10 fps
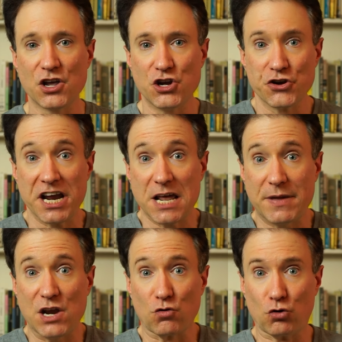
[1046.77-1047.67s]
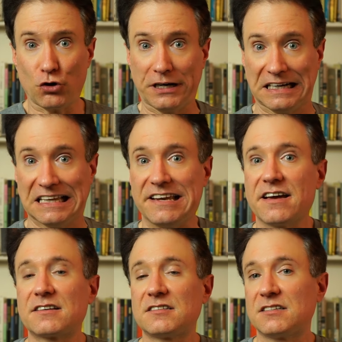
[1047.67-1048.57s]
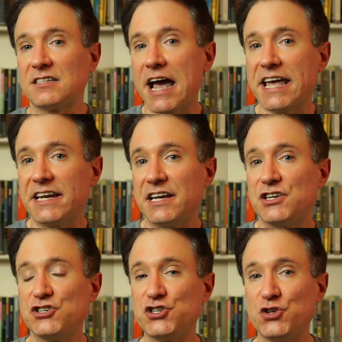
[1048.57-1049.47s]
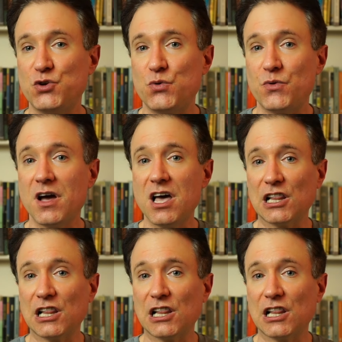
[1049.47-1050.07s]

you're going to be really excited to